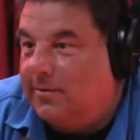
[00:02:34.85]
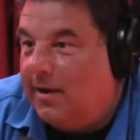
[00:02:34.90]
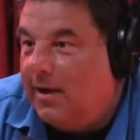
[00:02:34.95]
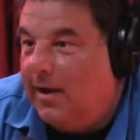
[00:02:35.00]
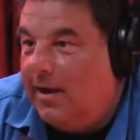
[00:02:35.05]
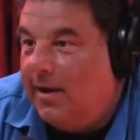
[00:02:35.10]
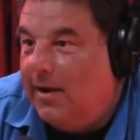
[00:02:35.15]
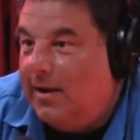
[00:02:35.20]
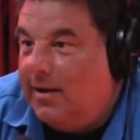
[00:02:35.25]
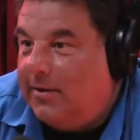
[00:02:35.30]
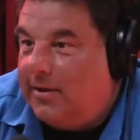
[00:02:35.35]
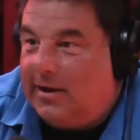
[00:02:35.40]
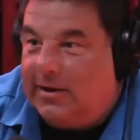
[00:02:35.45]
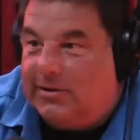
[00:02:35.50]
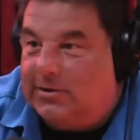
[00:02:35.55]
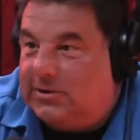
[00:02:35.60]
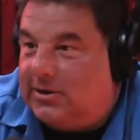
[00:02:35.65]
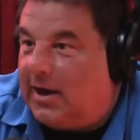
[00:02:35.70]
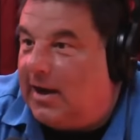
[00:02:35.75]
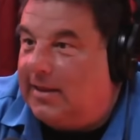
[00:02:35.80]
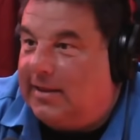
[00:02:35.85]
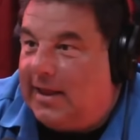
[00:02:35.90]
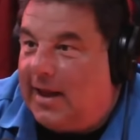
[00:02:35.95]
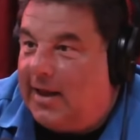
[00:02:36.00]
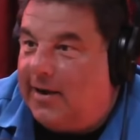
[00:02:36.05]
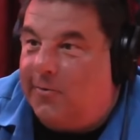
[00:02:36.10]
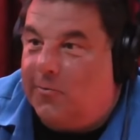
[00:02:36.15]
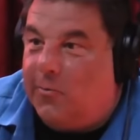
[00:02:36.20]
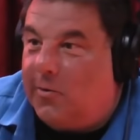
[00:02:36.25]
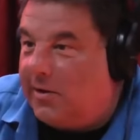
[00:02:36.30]
Wow. They shot
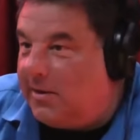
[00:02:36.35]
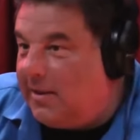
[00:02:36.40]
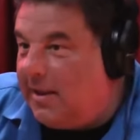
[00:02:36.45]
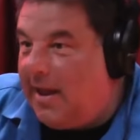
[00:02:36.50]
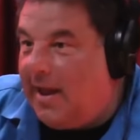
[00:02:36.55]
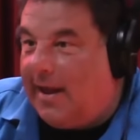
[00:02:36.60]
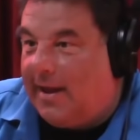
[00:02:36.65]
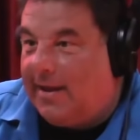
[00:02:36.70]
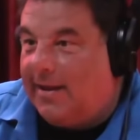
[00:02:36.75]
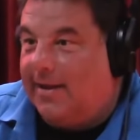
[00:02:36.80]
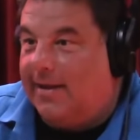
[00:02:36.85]
that in one day.